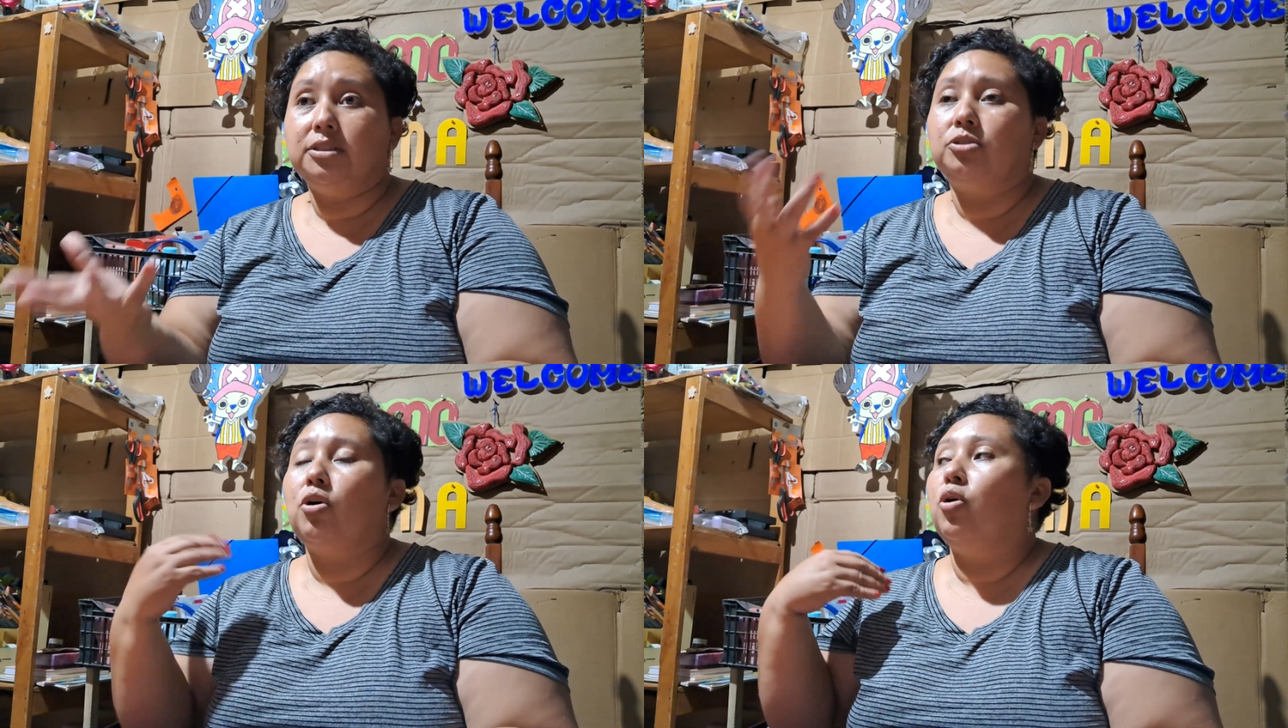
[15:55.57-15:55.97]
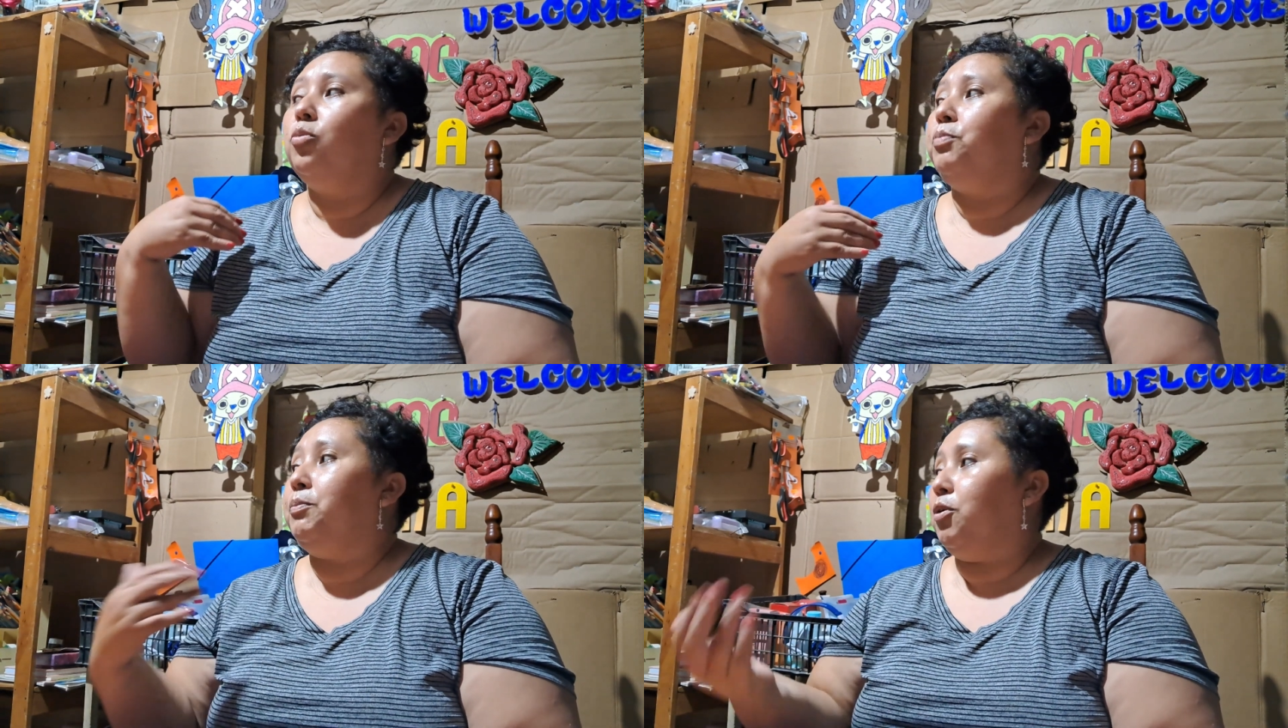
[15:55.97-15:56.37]
So
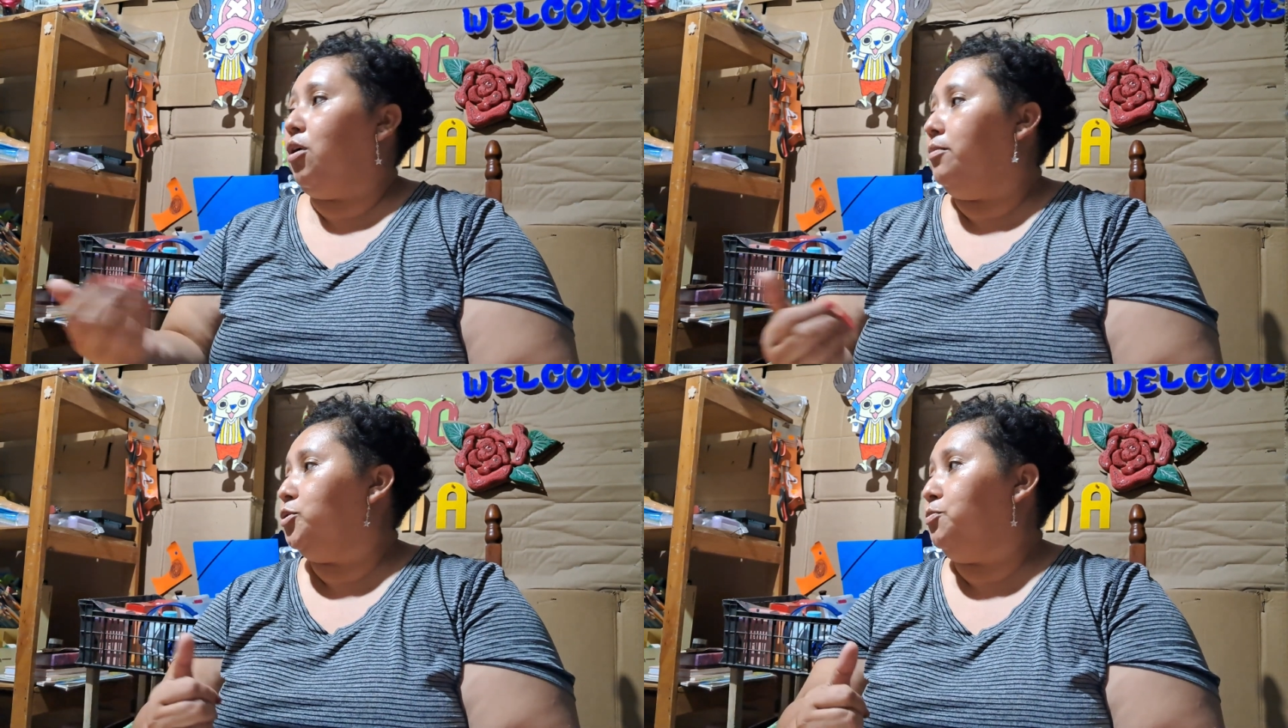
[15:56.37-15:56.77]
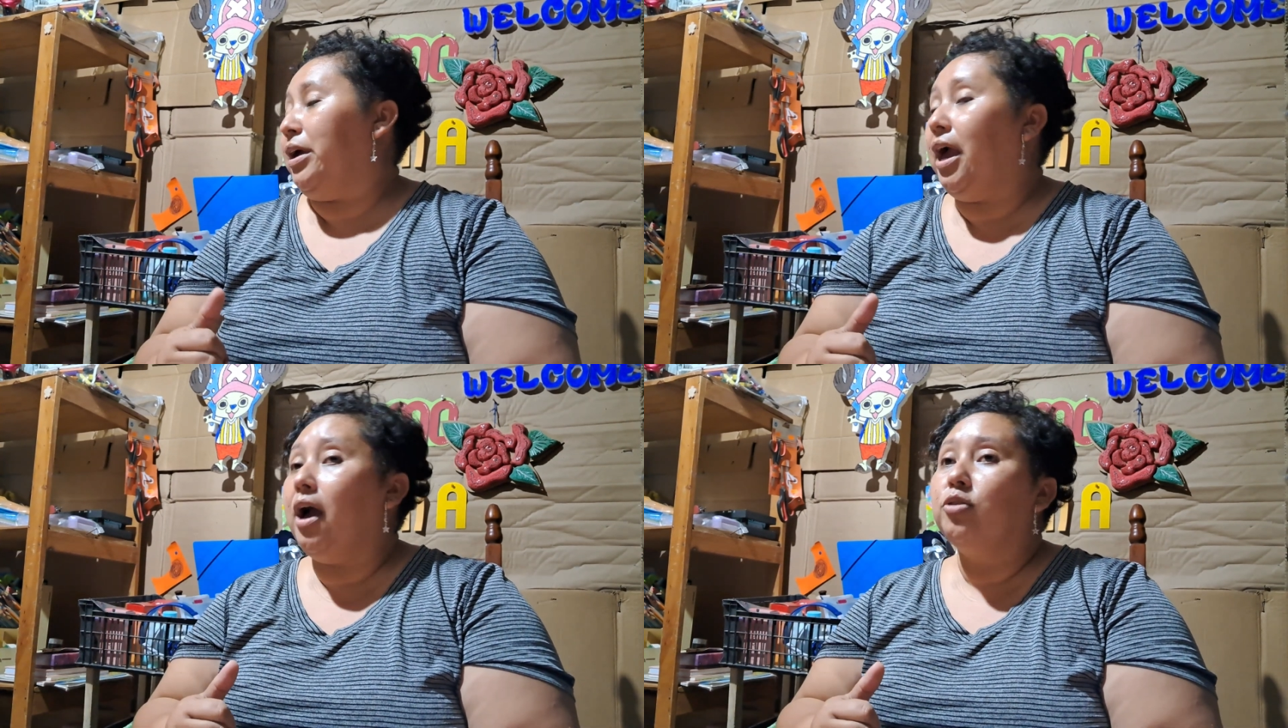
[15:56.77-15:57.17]
people come to my
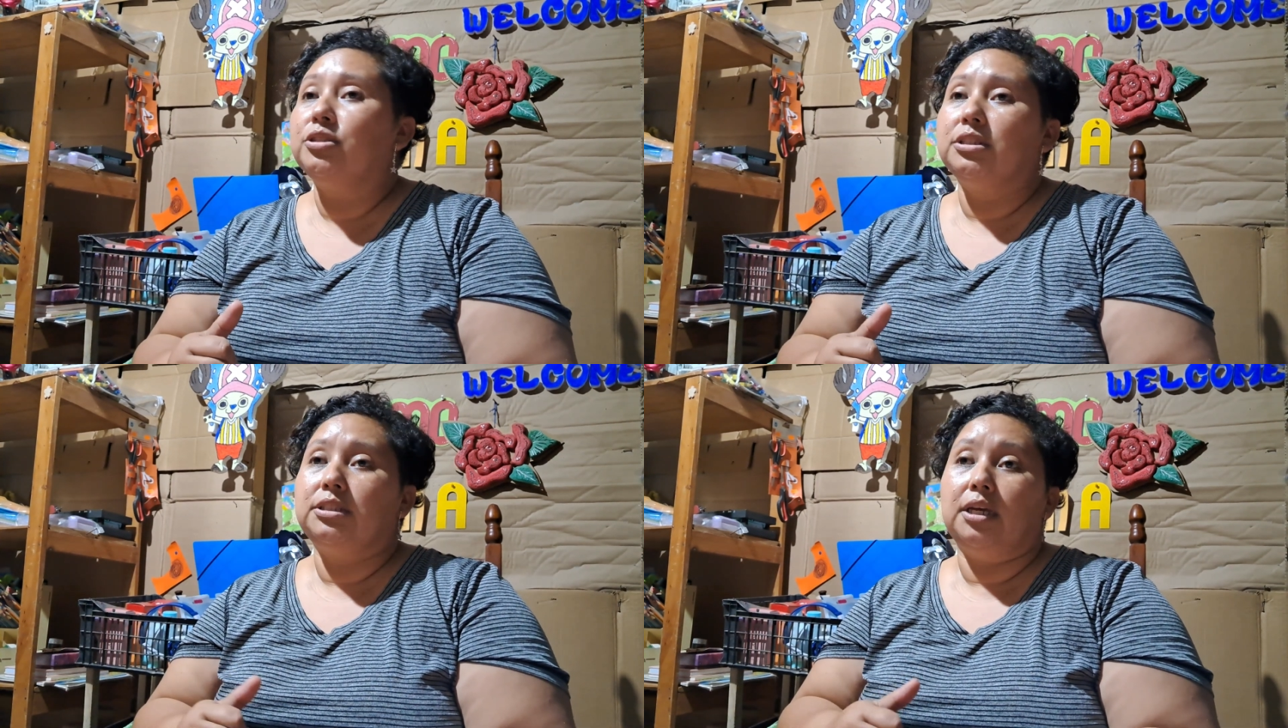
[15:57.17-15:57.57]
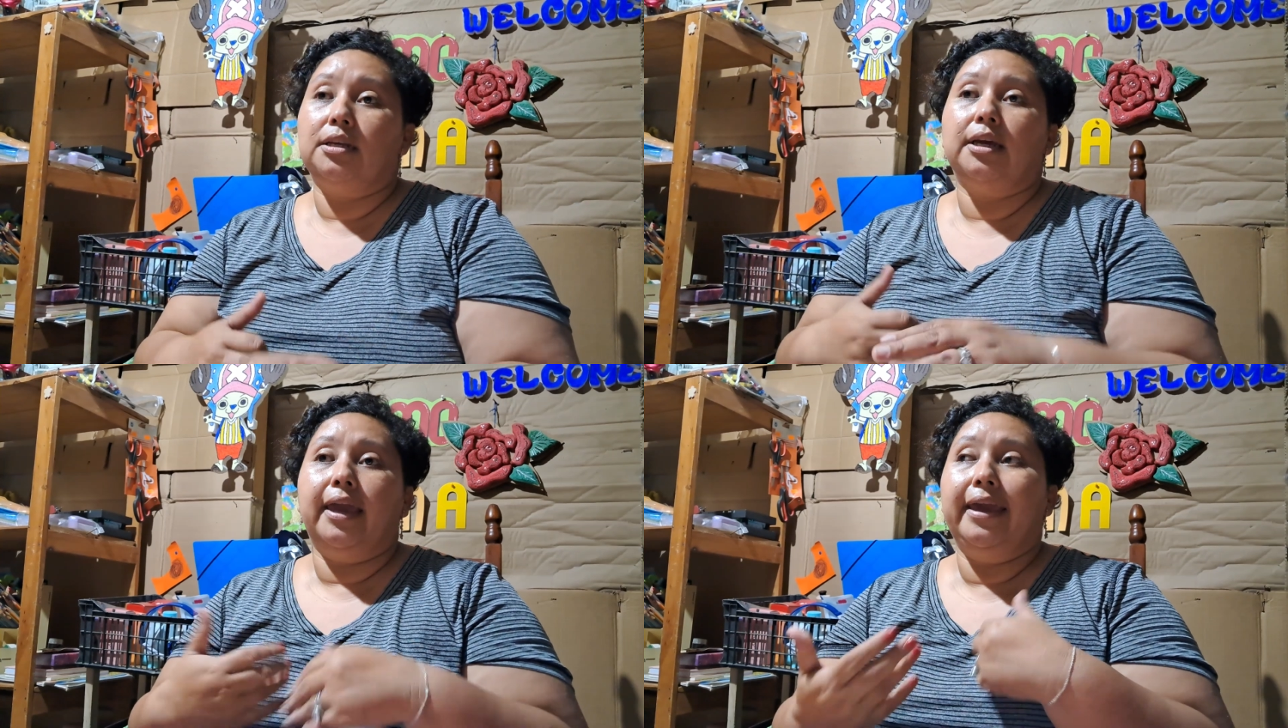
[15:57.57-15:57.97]
house and
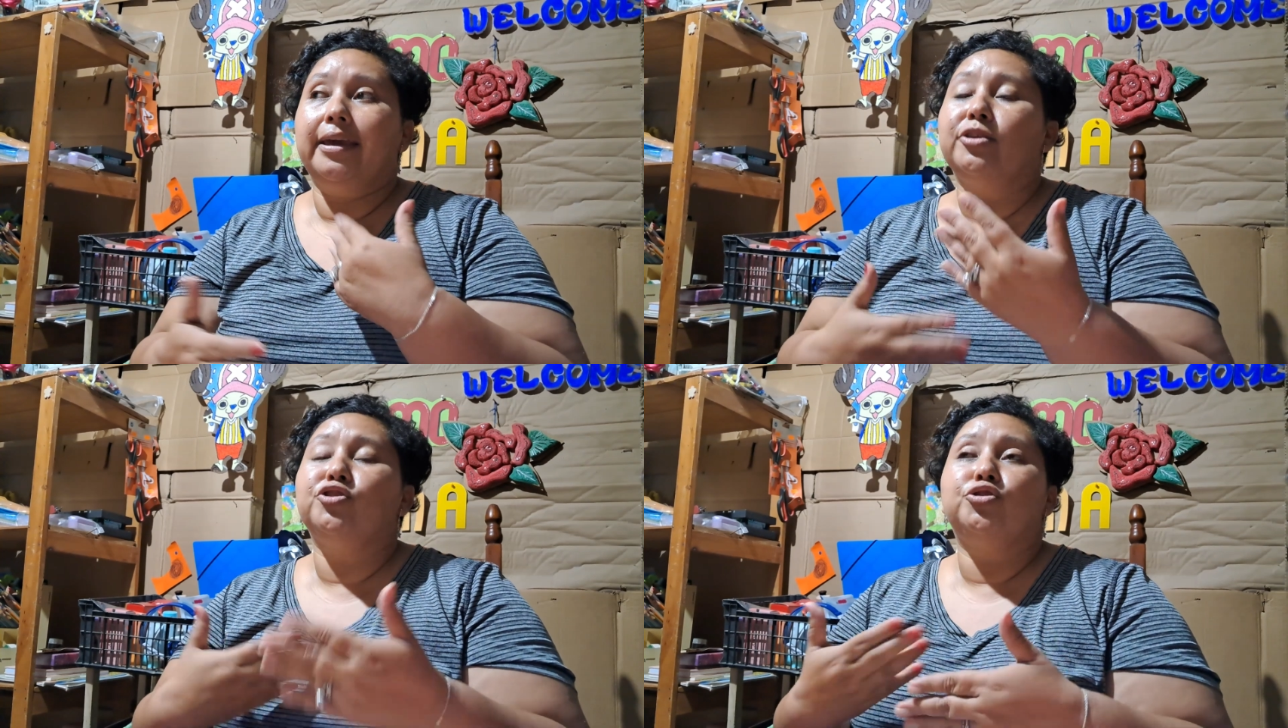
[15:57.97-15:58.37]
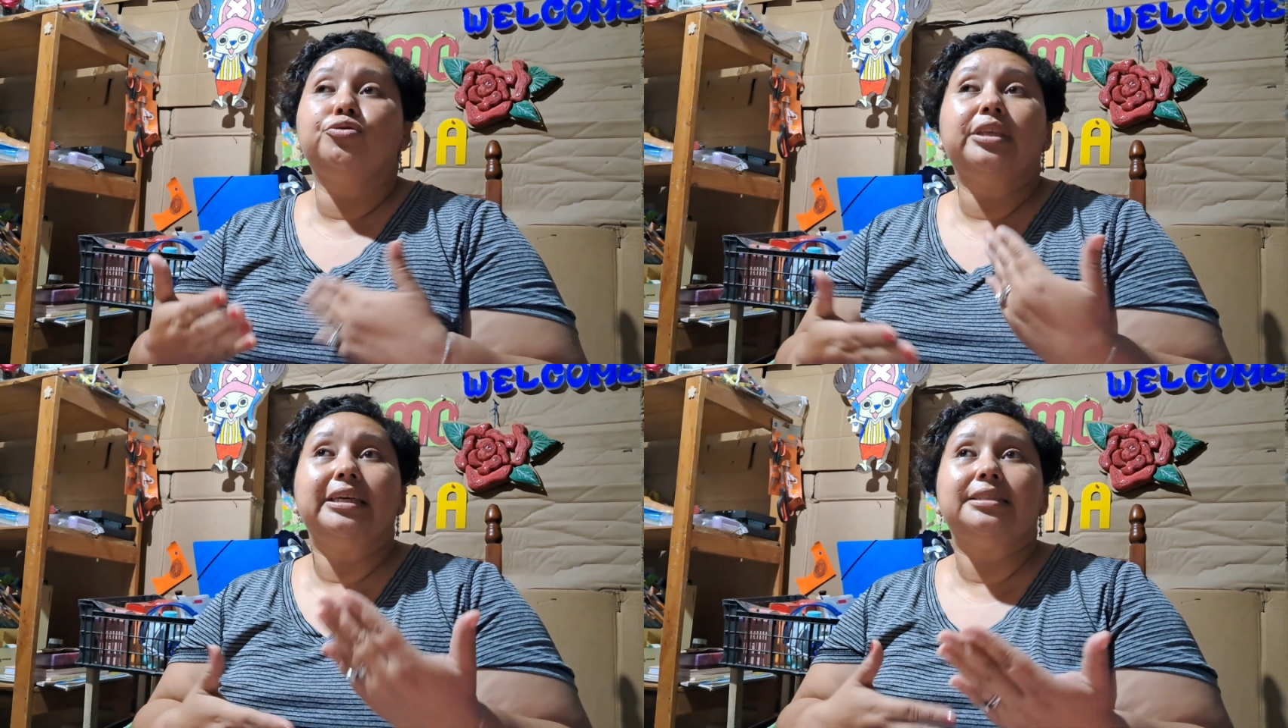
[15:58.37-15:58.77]
said, "Hey, can you do
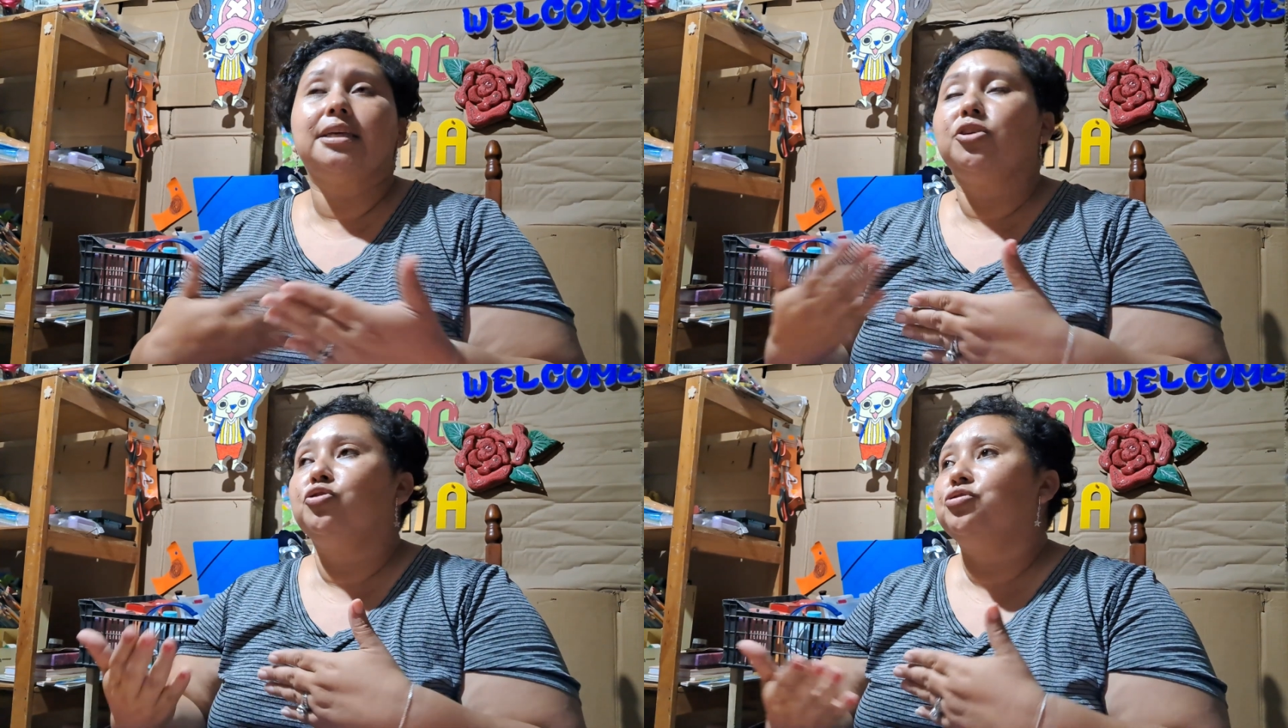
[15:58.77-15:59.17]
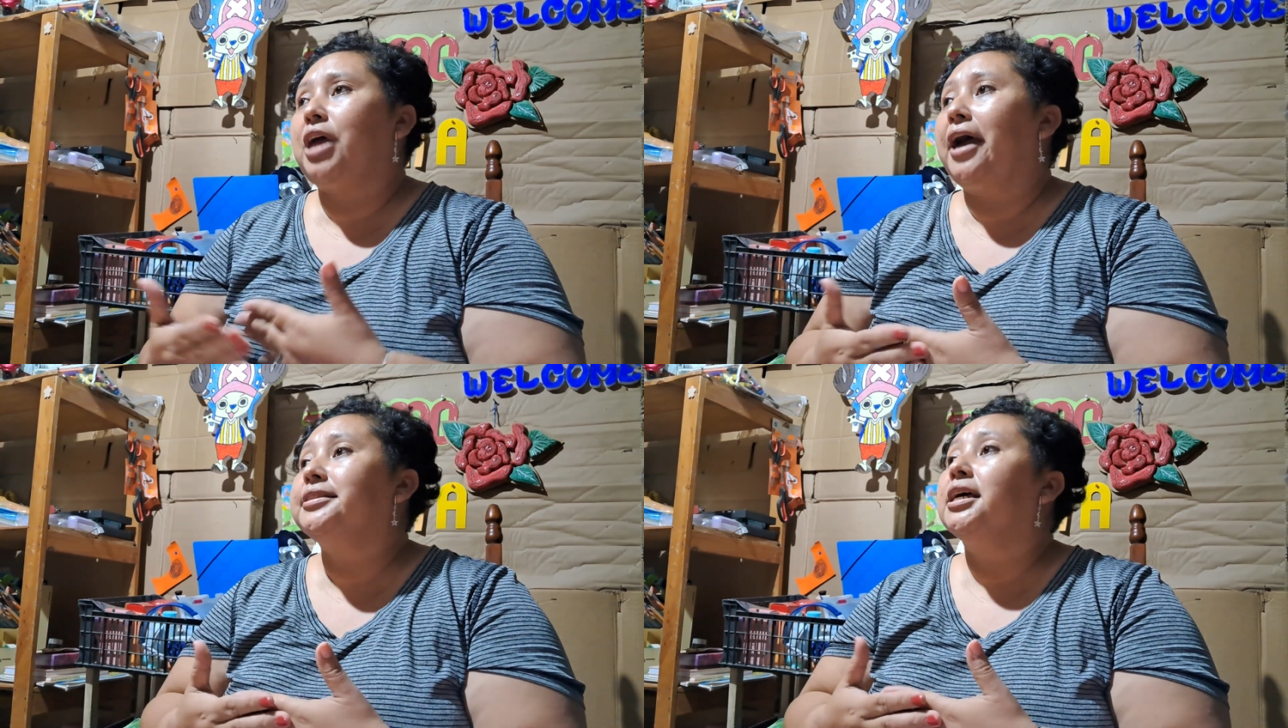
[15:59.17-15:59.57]
this? Can you do
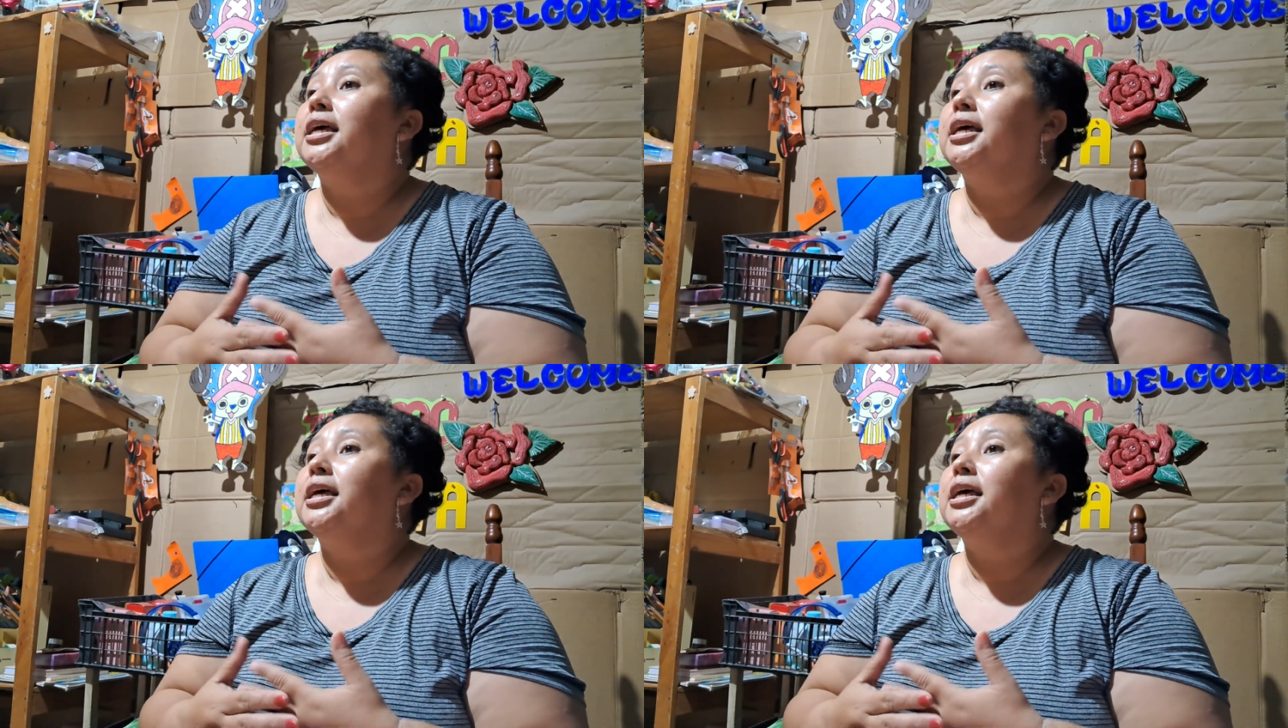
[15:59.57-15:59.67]
that?"